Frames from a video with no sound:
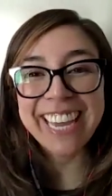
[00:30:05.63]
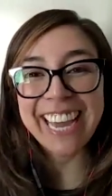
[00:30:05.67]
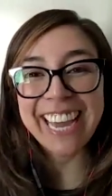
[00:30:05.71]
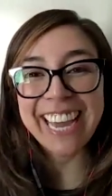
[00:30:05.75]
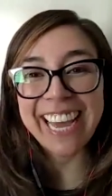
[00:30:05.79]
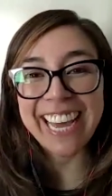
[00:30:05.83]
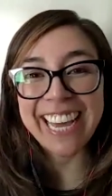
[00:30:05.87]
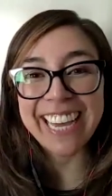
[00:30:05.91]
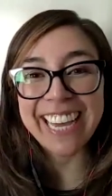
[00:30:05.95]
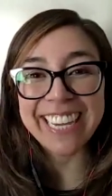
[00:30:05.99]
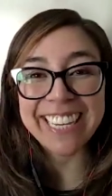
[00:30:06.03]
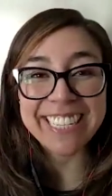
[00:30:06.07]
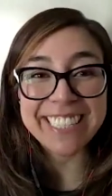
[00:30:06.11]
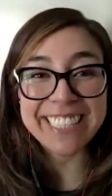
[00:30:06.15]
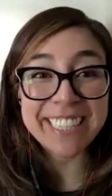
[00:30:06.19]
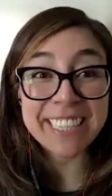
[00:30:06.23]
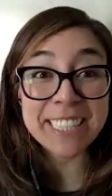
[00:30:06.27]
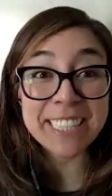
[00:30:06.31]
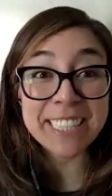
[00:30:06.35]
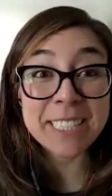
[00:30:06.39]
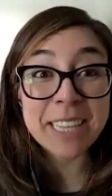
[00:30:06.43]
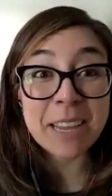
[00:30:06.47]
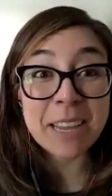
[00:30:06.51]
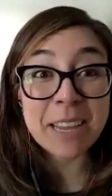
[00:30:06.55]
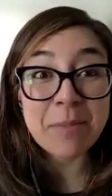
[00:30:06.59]
uh, in the
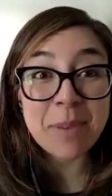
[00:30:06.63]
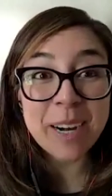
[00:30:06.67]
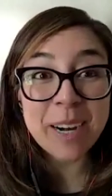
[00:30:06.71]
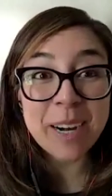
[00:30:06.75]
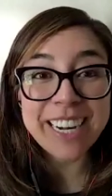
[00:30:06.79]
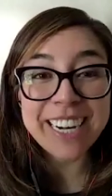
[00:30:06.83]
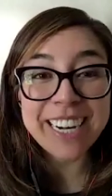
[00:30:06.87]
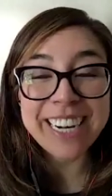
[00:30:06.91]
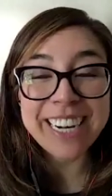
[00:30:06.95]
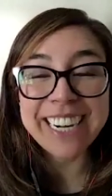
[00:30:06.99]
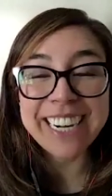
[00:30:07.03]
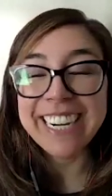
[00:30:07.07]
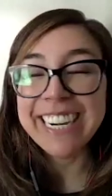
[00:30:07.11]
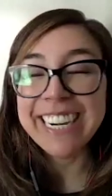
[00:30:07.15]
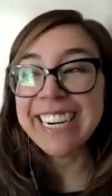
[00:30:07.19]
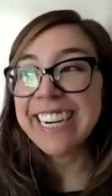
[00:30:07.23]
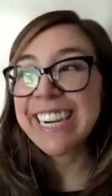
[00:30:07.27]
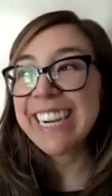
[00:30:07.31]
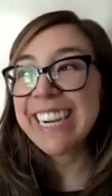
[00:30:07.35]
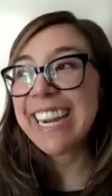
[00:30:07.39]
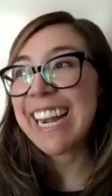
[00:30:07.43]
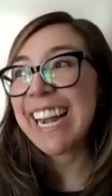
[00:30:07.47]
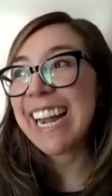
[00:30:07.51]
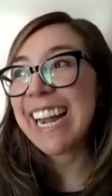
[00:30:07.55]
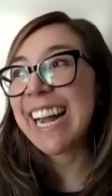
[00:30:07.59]
summer
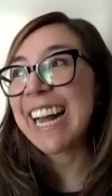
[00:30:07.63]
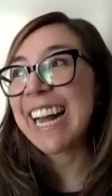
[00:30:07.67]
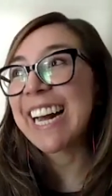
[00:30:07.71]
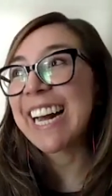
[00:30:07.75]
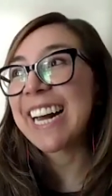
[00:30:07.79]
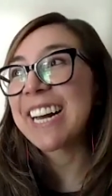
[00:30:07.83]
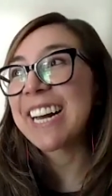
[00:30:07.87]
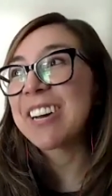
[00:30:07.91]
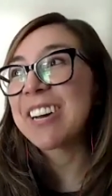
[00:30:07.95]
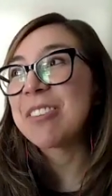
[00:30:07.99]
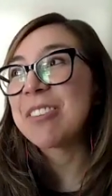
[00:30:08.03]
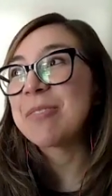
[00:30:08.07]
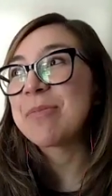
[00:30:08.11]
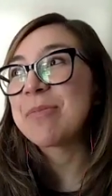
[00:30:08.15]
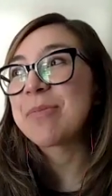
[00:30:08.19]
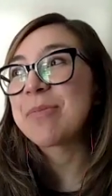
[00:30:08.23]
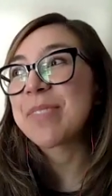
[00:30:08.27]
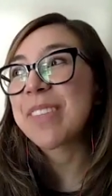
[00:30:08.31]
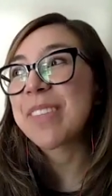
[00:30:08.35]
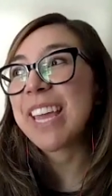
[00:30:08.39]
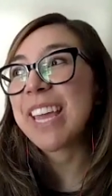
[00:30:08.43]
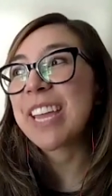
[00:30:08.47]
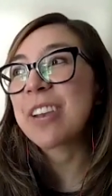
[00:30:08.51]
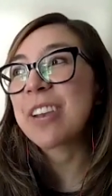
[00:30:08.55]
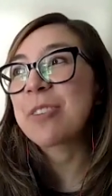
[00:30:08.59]
um,
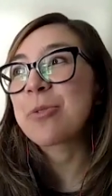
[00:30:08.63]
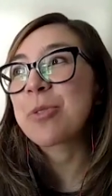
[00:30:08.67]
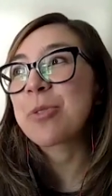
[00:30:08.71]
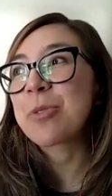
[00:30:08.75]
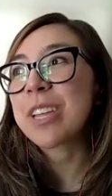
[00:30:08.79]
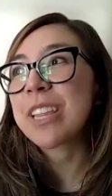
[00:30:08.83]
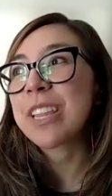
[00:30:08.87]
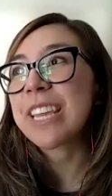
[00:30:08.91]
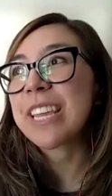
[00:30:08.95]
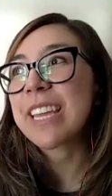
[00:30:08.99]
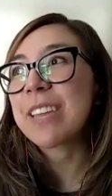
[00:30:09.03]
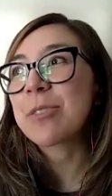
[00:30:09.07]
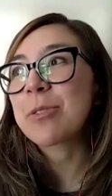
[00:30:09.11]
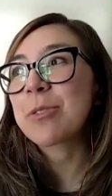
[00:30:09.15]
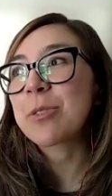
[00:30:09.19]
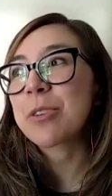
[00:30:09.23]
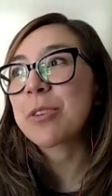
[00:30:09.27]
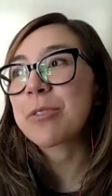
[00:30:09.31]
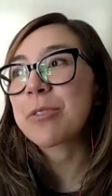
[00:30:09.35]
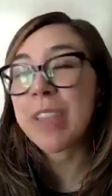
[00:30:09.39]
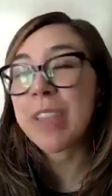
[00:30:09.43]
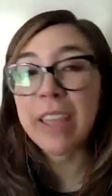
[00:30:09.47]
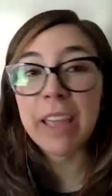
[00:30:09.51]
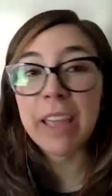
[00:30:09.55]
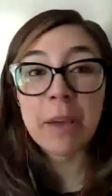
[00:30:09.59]
and really sort
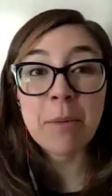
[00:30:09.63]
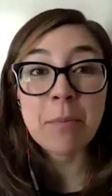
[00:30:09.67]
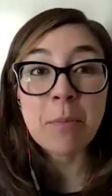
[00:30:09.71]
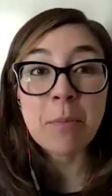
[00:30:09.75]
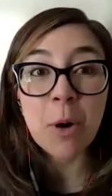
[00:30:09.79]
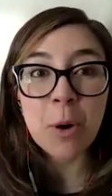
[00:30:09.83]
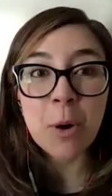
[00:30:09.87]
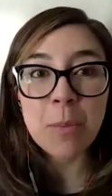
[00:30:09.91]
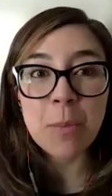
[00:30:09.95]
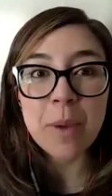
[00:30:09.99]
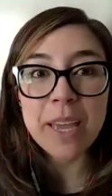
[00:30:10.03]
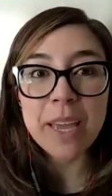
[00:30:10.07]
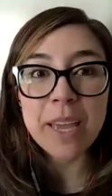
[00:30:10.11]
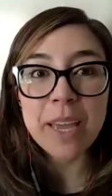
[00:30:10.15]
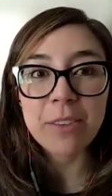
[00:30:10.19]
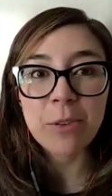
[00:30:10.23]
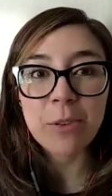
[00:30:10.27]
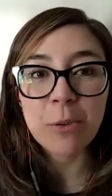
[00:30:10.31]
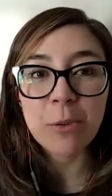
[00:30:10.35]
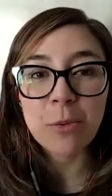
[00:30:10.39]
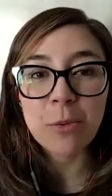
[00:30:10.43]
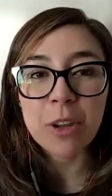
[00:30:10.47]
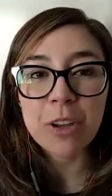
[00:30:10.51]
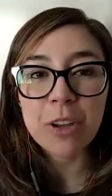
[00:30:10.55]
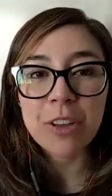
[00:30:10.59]
of take a moment
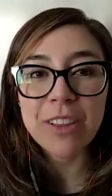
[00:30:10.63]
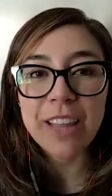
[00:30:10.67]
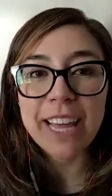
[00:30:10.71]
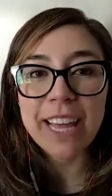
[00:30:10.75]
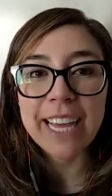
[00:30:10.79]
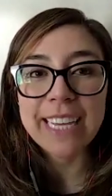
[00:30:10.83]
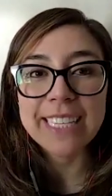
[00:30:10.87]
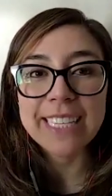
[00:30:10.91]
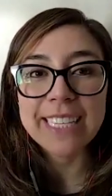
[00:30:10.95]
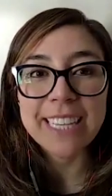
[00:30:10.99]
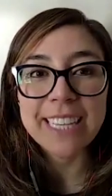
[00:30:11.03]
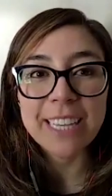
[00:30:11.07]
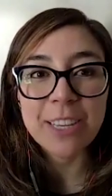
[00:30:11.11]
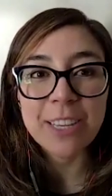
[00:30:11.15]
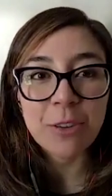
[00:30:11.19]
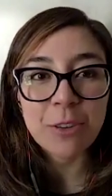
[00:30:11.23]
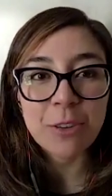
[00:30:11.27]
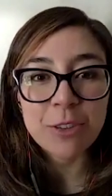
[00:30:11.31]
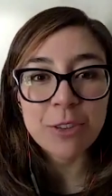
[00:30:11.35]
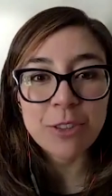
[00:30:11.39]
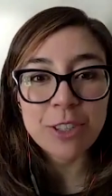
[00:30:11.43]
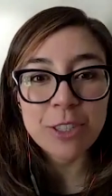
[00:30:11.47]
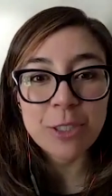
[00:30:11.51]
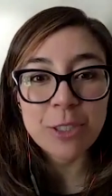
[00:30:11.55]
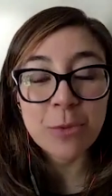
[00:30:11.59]
to realize that
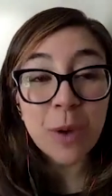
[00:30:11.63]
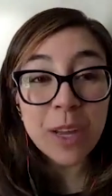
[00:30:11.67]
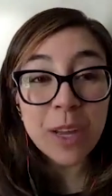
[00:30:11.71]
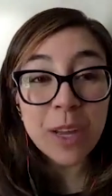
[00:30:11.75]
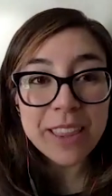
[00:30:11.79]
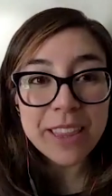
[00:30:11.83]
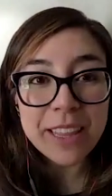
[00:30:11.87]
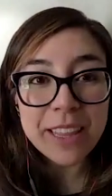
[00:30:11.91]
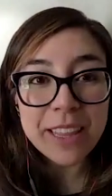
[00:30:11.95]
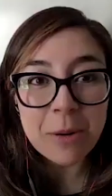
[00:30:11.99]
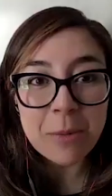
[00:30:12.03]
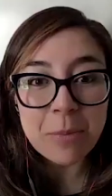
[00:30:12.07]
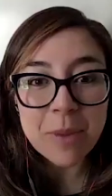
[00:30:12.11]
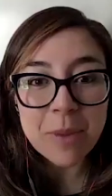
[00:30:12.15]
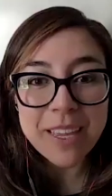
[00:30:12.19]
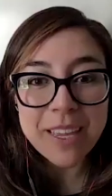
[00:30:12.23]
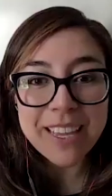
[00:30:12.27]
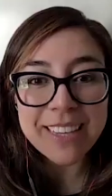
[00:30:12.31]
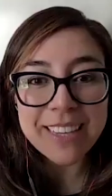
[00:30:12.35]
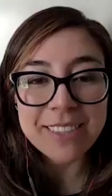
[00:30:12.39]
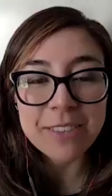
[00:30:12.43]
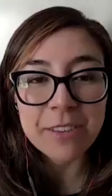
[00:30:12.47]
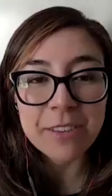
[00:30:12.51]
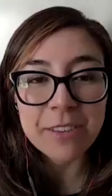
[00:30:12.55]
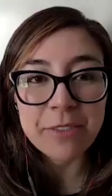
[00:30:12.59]
you're just one little
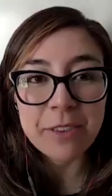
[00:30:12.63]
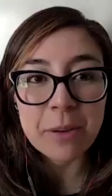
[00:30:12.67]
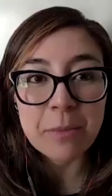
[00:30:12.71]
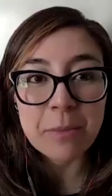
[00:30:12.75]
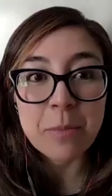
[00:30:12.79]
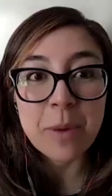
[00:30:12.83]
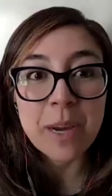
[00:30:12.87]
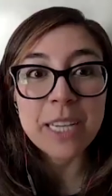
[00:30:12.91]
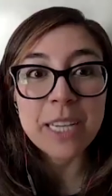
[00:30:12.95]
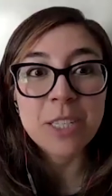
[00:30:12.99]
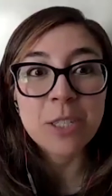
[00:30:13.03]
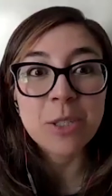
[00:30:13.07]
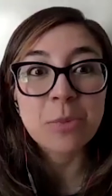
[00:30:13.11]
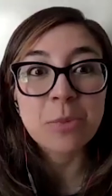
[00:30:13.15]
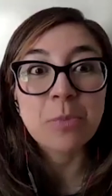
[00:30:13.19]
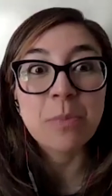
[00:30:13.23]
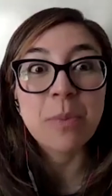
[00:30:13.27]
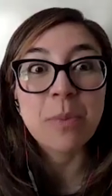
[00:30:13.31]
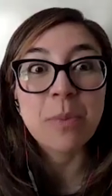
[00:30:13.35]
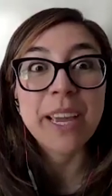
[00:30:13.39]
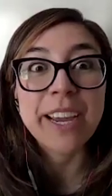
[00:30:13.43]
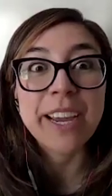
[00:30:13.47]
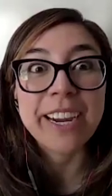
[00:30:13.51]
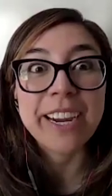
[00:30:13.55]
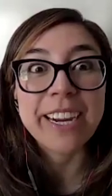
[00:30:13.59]
piece of a much
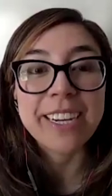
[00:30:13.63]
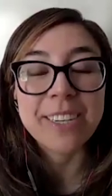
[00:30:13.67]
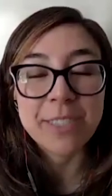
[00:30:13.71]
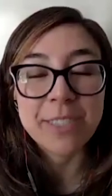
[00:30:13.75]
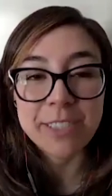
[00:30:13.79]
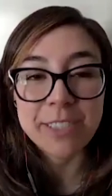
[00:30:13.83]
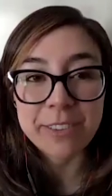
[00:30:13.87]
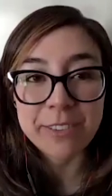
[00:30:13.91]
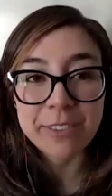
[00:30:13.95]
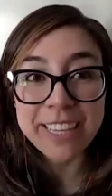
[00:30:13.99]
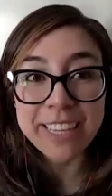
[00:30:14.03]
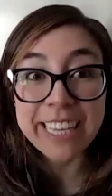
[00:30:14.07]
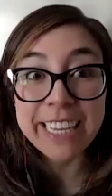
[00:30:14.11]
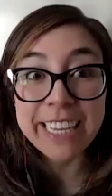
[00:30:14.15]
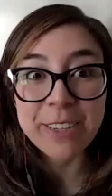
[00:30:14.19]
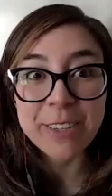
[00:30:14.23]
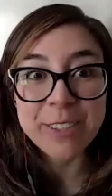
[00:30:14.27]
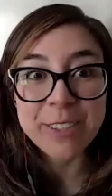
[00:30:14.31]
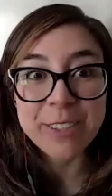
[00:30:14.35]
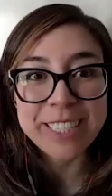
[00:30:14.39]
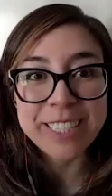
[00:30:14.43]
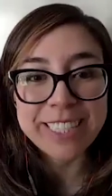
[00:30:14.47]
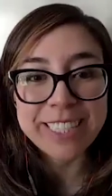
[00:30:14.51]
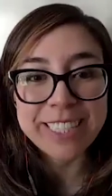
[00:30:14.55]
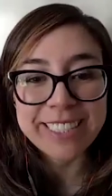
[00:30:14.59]
bigger sort of
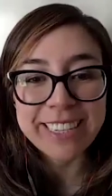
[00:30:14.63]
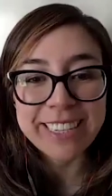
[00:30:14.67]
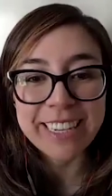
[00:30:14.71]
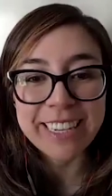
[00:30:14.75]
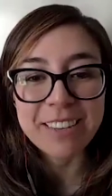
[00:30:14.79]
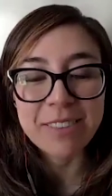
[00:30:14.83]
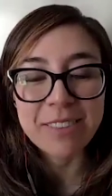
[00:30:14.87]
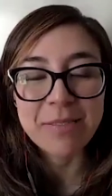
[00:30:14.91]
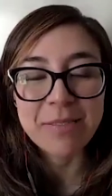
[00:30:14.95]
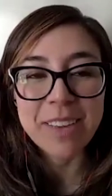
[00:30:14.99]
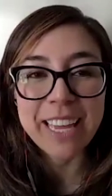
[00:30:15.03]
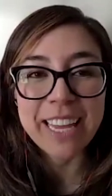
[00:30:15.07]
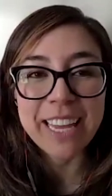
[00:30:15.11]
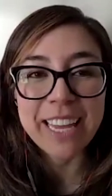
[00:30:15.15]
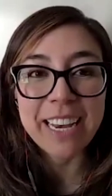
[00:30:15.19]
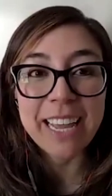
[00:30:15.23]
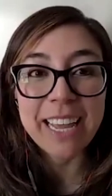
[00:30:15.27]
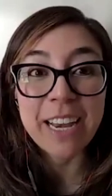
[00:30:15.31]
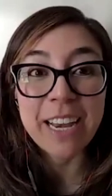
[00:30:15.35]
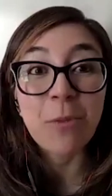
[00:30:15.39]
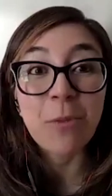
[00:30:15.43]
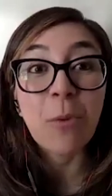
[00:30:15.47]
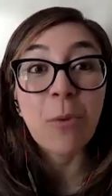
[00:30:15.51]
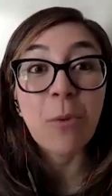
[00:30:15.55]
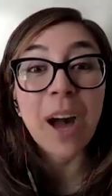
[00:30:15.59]
ecosystem and,
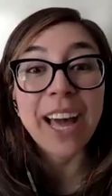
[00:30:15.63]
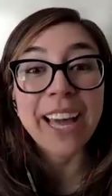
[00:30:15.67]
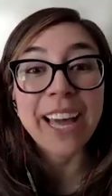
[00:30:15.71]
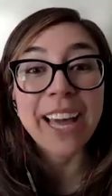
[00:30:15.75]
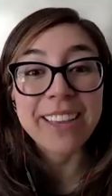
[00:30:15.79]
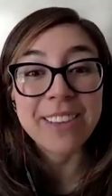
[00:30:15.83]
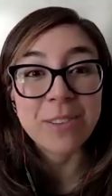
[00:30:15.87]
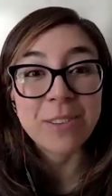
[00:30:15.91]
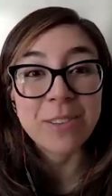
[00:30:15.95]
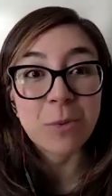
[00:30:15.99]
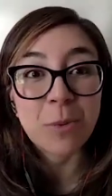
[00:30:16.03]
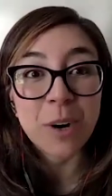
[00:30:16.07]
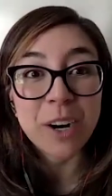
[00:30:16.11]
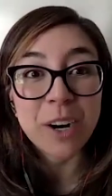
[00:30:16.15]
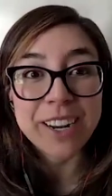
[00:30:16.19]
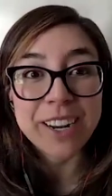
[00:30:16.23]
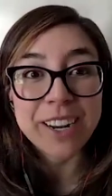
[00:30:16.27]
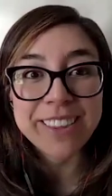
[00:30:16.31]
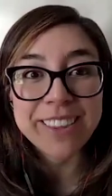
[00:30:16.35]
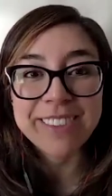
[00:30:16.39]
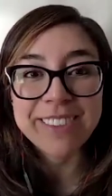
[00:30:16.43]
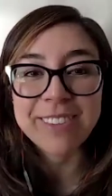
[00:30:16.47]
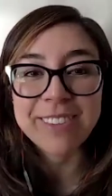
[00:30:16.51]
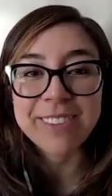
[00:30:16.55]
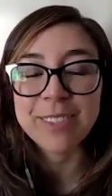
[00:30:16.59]
and why it's worth
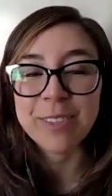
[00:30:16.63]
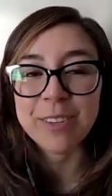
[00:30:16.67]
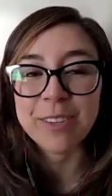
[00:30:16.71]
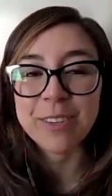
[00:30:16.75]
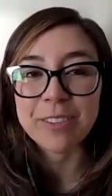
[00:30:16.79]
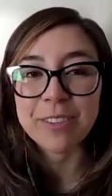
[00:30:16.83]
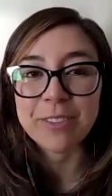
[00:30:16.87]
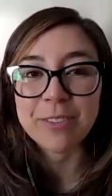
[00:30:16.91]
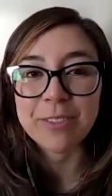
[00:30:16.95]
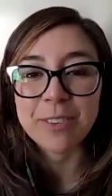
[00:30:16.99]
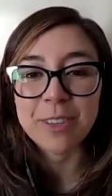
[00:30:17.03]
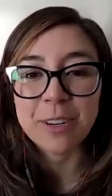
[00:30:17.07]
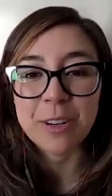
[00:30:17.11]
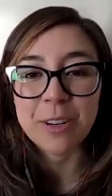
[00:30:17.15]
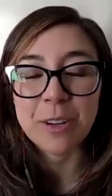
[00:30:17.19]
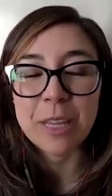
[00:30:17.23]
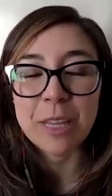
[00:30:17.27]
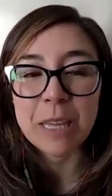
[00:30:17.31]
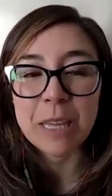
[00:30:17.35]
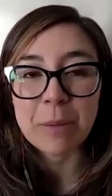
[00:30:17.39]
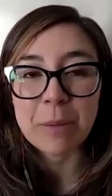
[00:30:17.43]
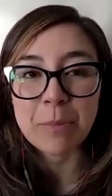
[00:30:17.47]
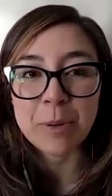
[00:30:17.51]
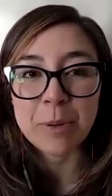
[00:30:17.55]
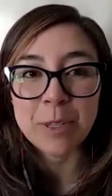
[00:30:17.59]
to sort of you know
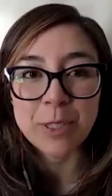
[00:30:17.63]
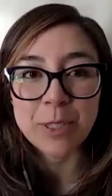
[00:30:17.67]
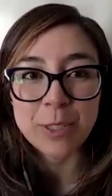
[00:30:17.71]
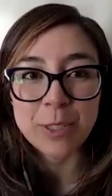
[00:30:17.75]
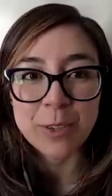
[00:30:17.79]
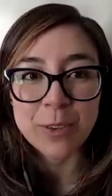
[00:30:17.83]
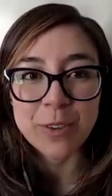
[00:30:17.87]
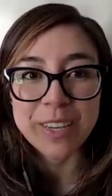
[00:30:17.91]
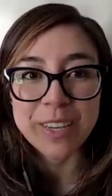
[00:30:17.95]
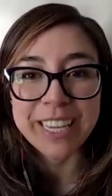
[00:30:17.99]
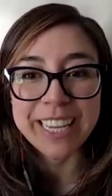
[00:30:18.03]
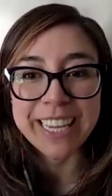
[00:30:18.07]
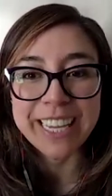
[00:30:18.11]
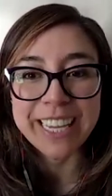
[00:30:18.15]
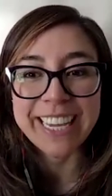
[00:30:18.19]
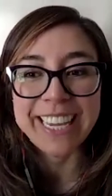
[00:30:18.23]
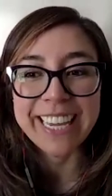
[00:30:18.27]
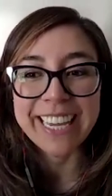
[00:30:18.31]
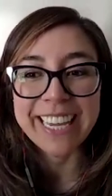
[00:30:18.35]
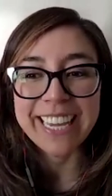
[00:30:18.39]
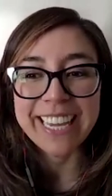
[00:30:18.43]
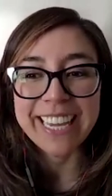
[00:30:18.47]
keep pursuing